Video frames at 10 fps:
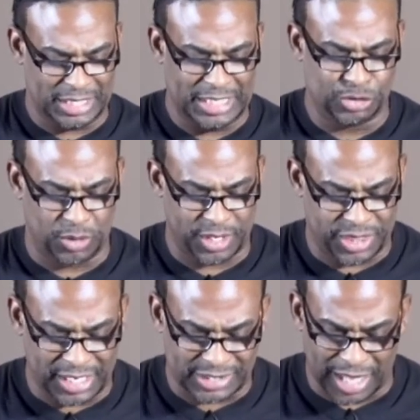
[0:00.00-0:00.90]
these were the
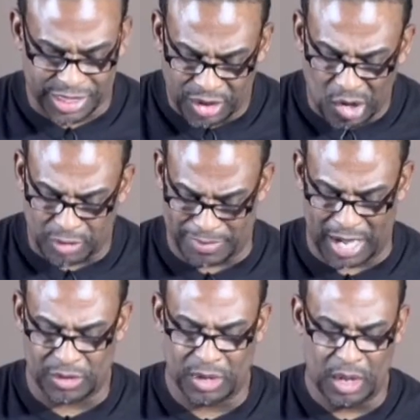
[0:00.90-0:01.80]
things I thought
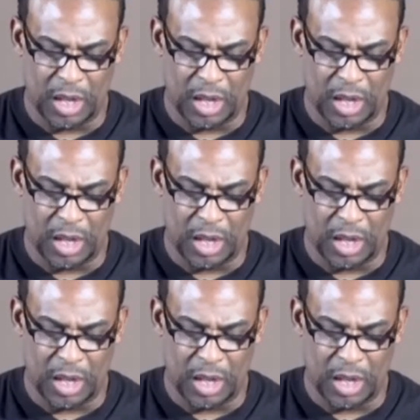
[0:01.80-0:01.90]
about,